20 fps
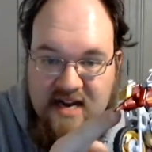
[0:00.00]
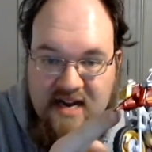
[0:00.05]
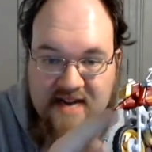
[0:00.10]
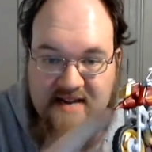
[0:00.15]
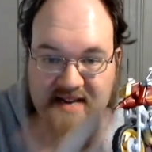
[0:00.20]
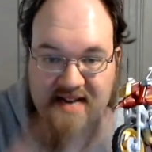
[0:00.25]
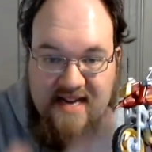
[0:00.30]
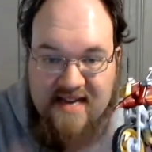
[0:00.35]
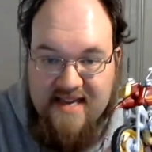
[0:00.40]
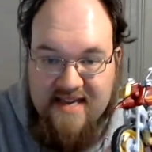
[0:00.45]

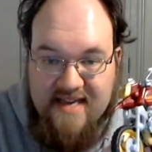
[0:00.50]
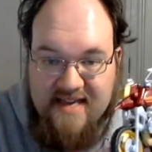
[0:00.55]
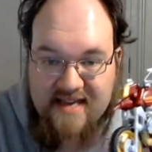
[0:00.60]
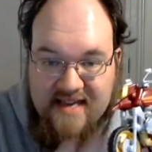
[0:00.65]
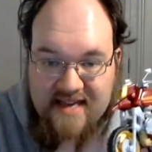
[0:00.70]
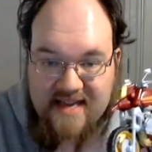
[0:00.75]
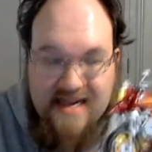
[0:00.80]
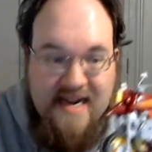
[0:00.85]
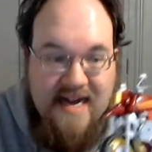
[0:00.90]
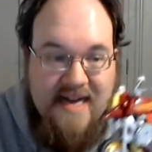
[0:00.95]
I
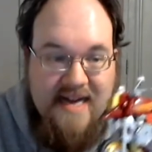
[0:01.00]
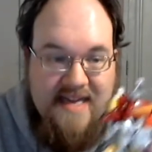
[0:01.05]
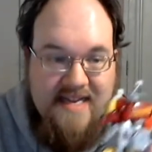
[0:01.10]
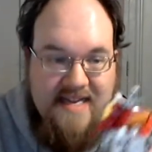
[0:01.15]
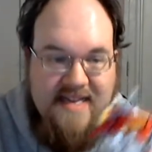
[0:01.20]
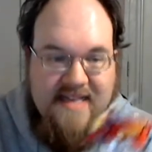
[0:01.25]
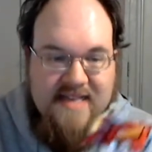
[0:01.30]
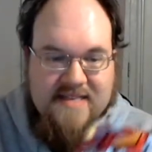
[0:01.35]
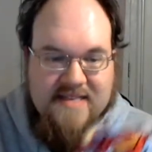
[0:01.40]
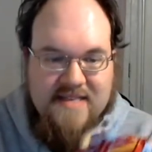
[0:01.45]
cannot
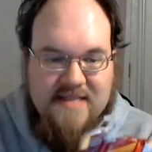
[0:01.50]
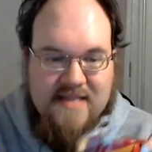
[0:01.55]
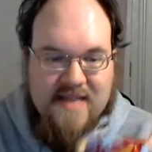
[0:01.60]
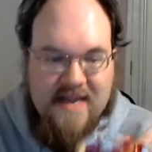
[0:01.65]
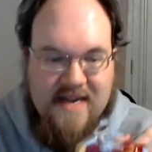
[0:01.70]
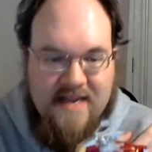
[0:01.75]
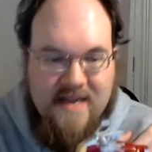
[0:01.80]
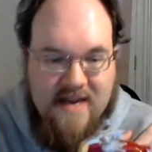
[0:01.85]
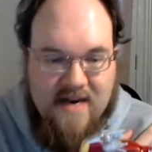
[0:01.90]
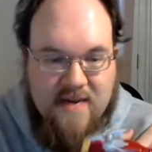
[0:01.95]
get it to
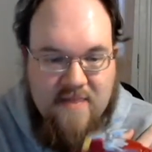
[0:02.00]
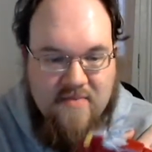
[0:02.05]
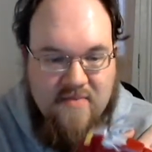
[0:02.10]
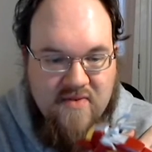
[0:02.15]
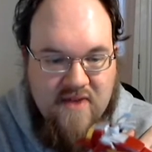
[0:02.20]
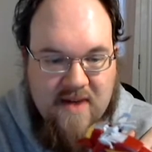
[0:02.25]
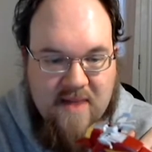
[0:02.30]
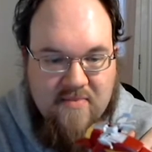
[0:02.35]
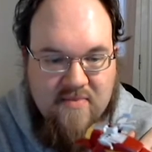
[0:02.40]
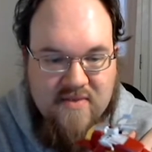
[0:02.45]
line up
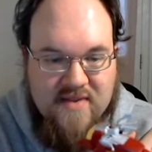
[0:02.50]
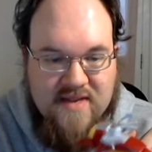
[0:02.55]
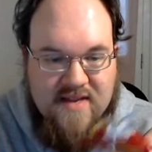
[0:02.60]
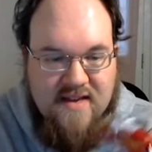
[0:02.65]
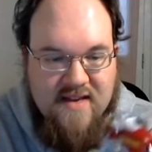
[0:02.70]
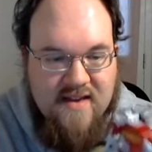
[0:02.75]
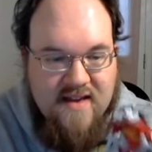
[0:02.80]
properly.